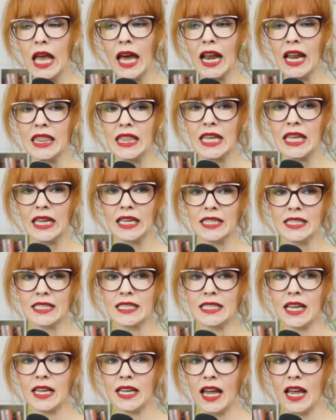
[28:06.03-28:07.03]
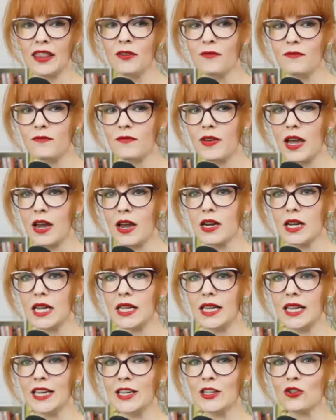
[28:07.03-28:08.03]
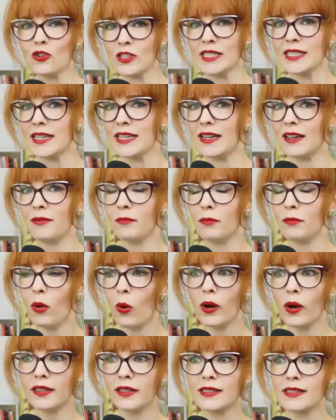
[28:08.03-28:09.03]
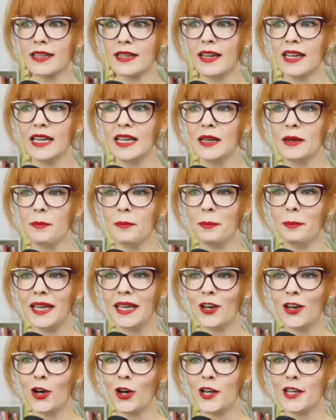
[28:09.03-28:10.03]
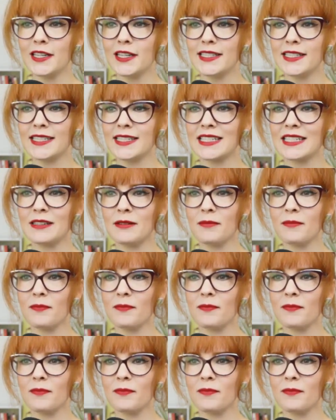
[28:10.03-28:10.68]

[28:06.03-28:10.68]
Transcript: And I think is another very interesting point, because